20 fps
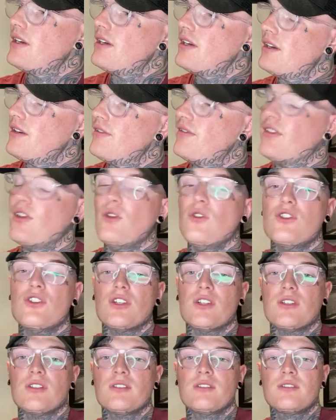
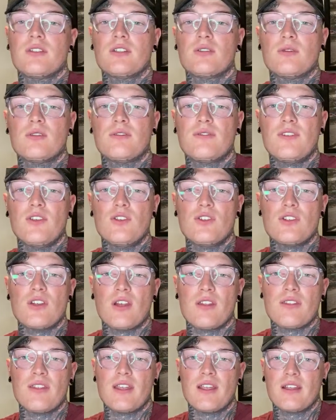Fusion. This was Fusion, I
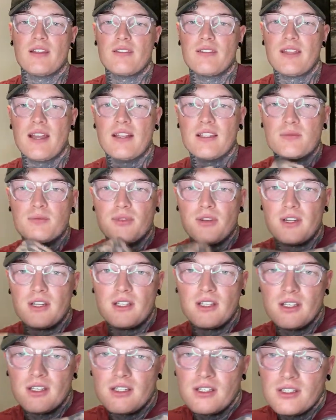think, and that's pretty
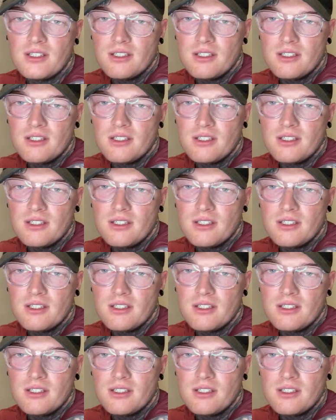good.